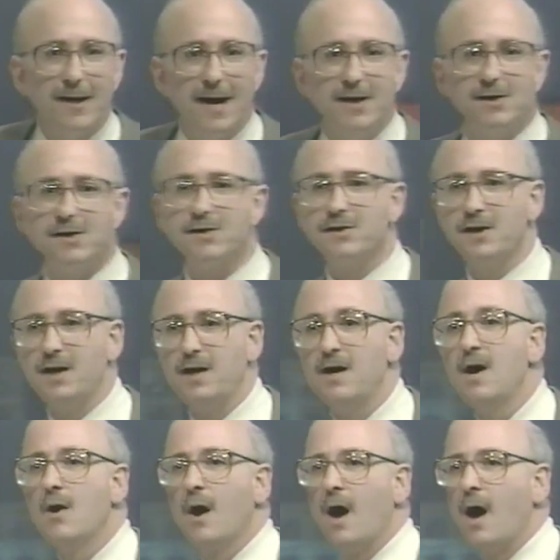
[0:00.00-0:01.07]
agency
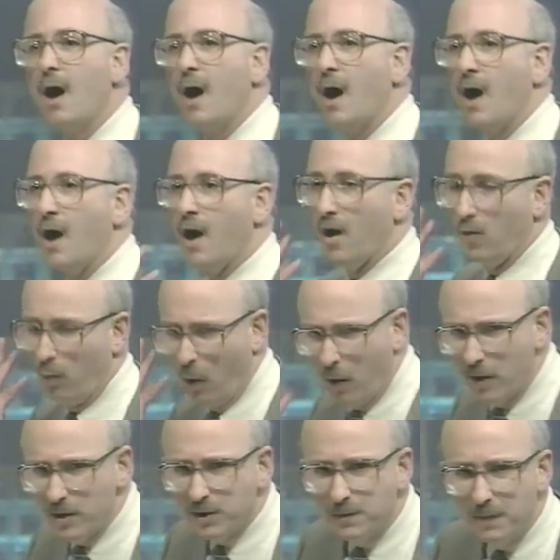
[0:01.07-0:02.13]
uh, uh, uh,
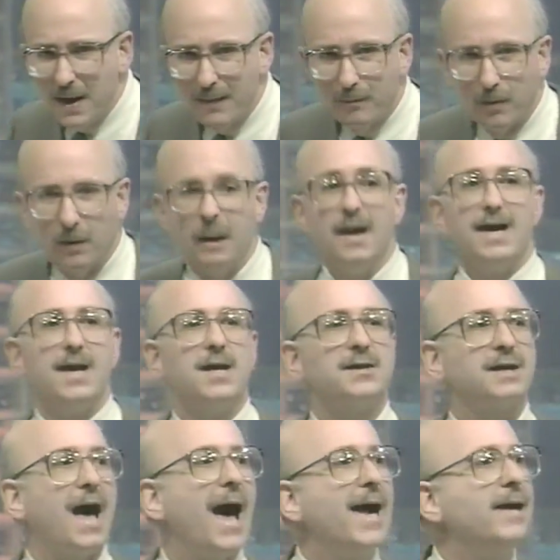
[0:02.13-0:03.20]
warns people, it is
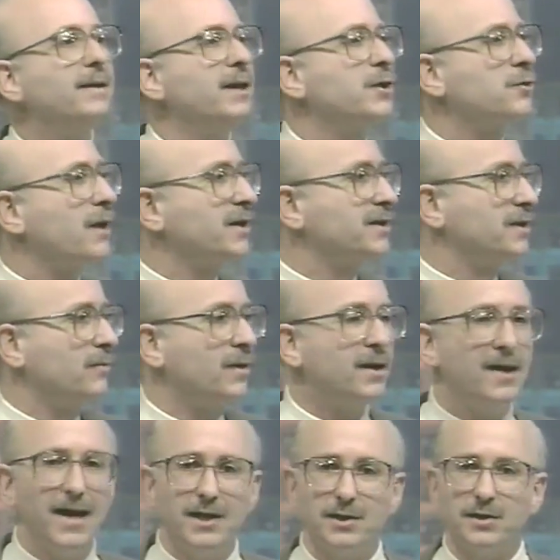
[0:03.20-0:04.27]
highly trusted. When an
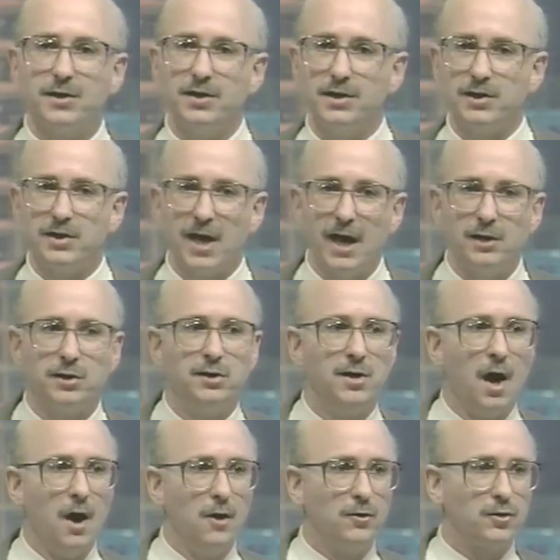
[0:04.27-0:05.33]
agency says,
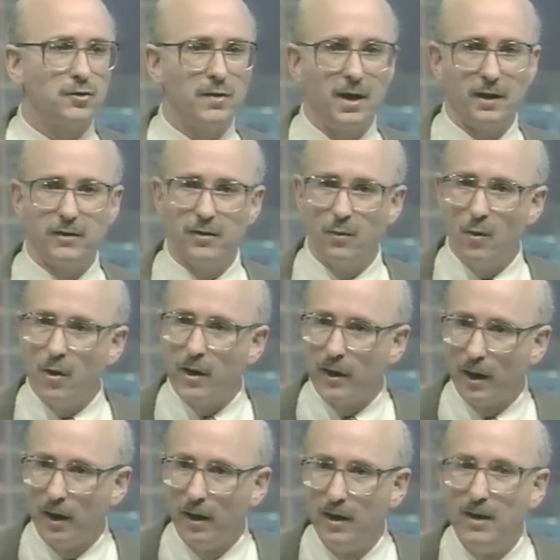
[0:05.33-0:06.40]
don't drink the
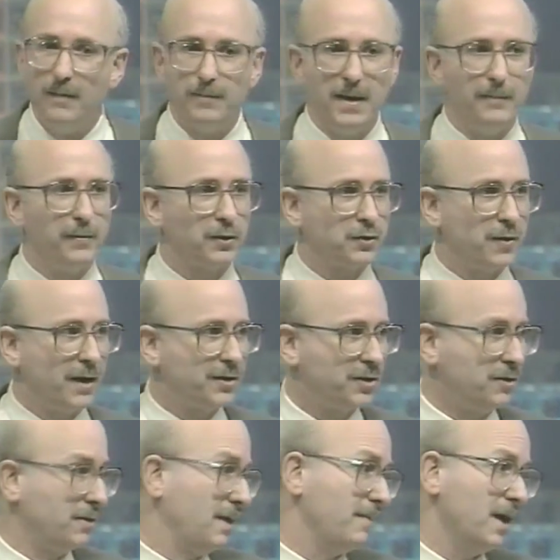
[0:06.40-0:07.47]
water, people trust
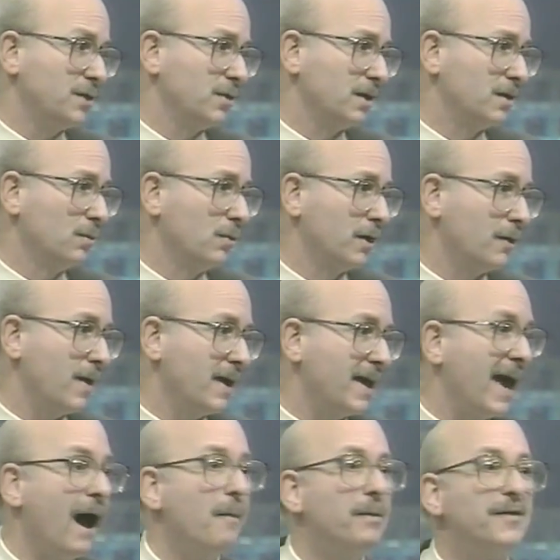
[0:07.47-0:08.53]
you. They may drink the water
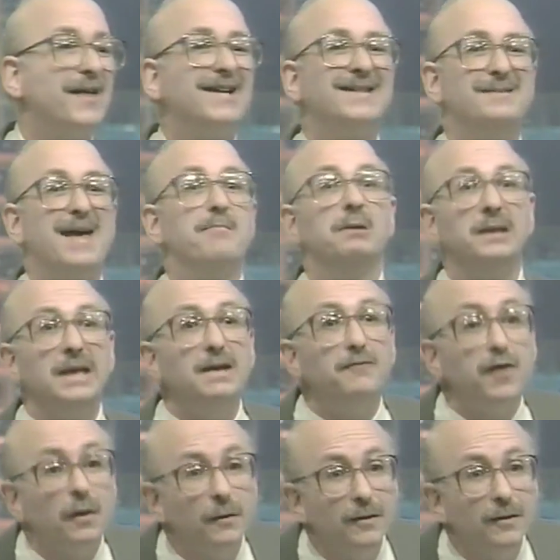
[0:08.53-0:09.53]
anyhow, but they, they believe you.